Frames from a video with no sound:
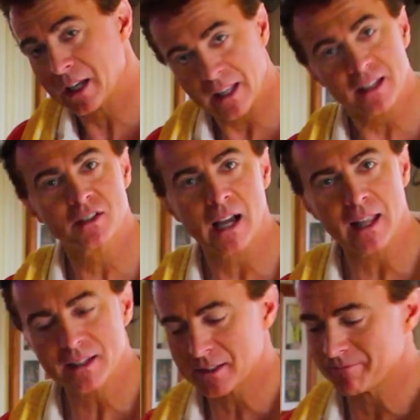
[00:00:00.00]
I like
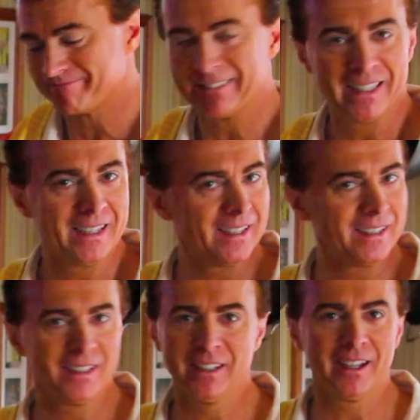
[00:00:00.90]
shallots? I
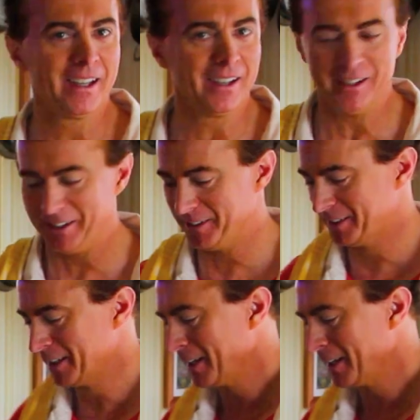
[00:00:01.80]
don't know.